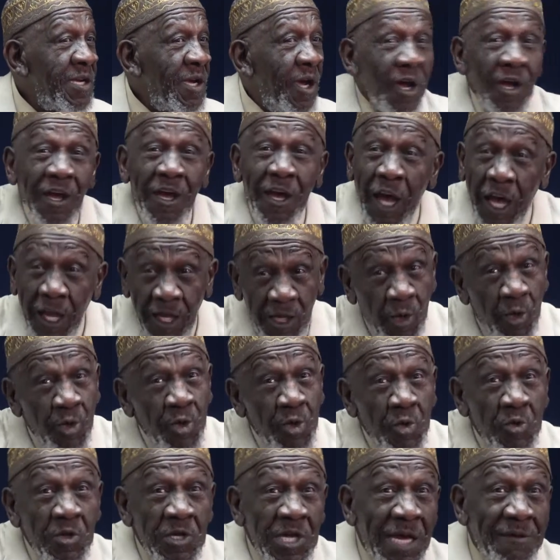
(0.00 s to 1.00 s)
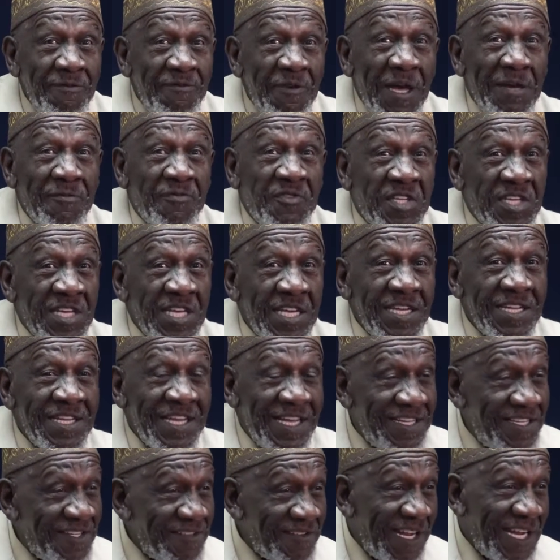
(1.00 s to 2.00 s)
I know you NAPVAPSI.
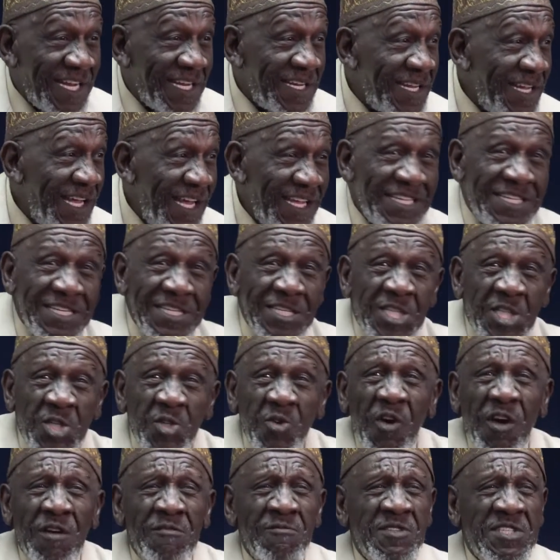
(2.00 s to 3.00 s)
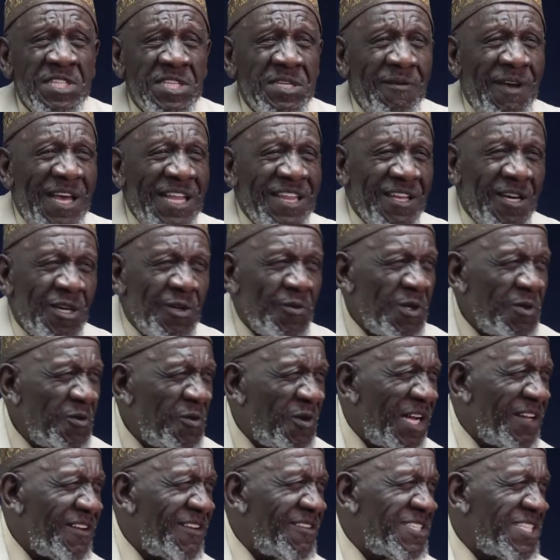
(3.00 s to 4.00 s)
That's right. I see 2 of them sitting up. I thought it was
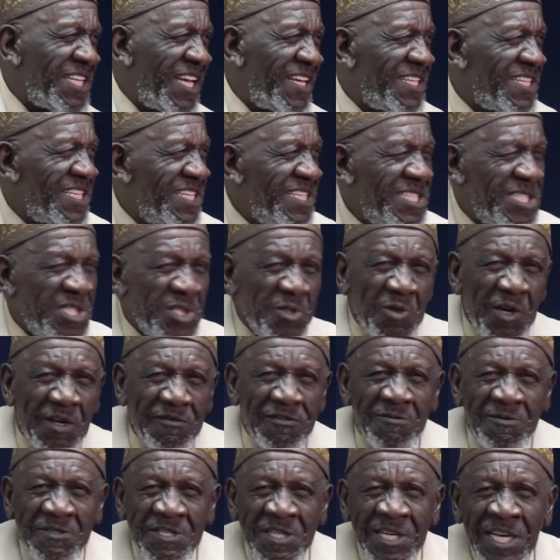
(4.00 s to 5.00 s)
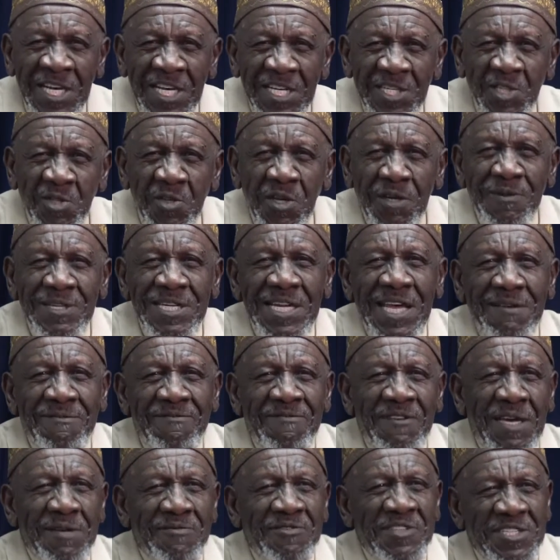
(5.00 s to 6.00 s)
one. I see 2 of them sitting. 2 of them
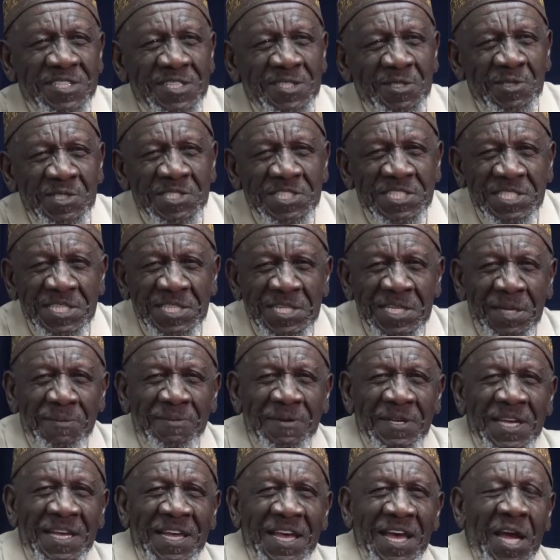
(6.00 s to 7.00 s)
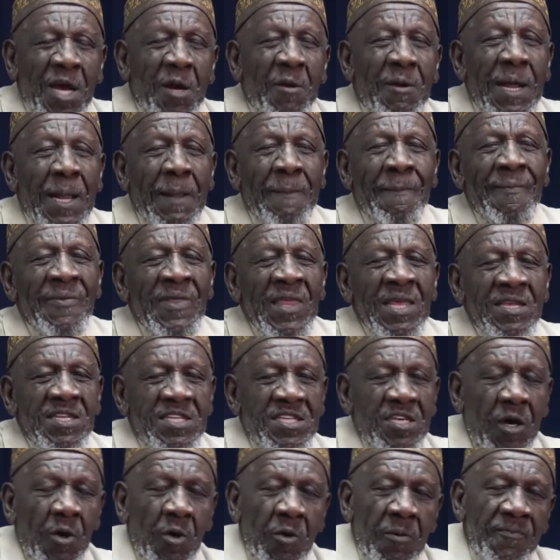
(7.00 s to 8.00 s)
NAPVAPSI students sitting up here. All right.
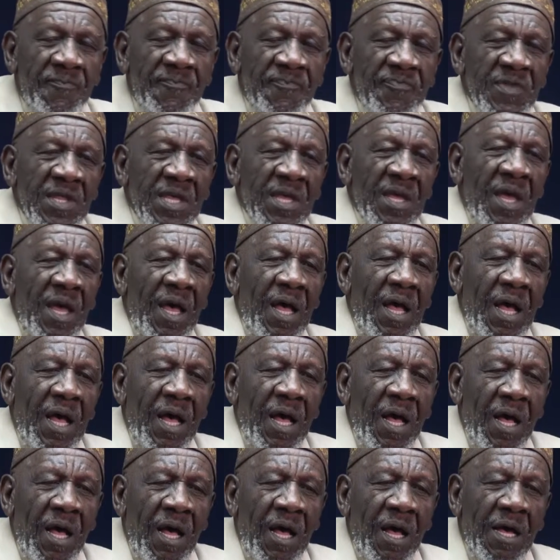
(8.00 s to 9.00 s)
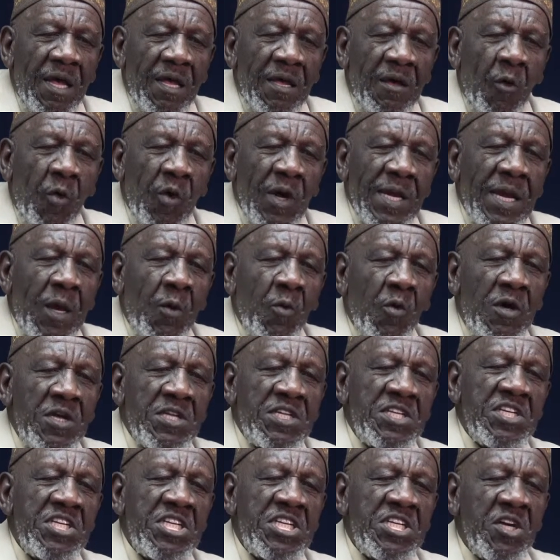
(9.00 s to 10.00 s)
So what I
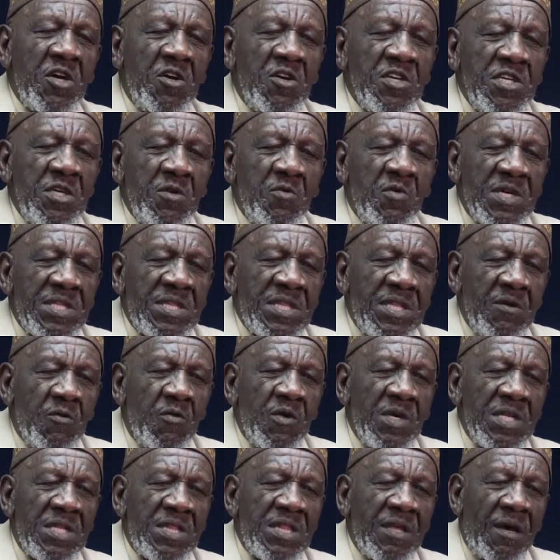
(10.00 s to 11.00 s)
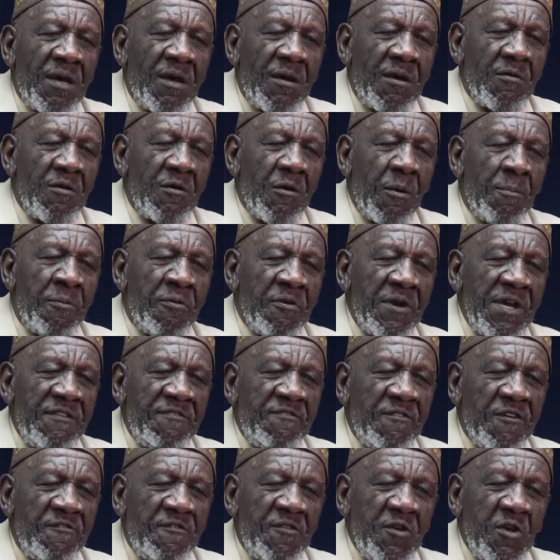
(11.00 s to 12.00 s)
want to show you with a
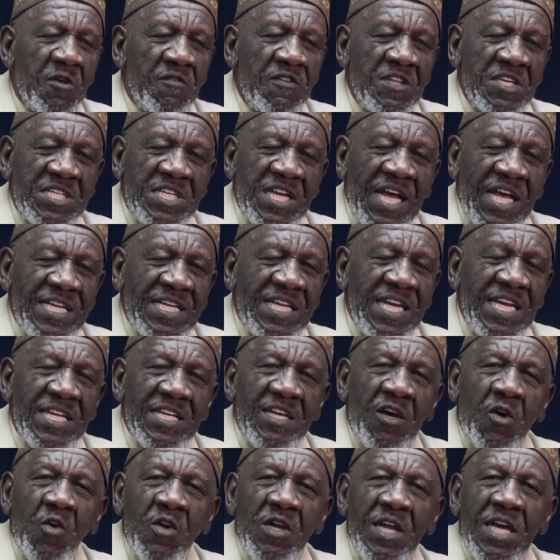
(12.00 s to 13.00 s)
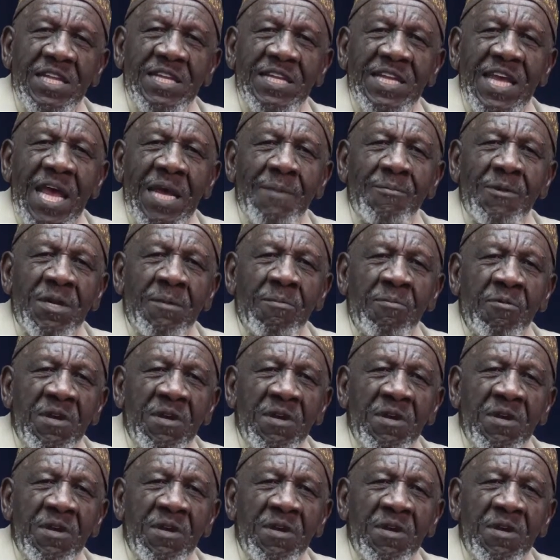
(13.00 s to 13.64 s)
brief review of this, not taking a whole lot of time, but a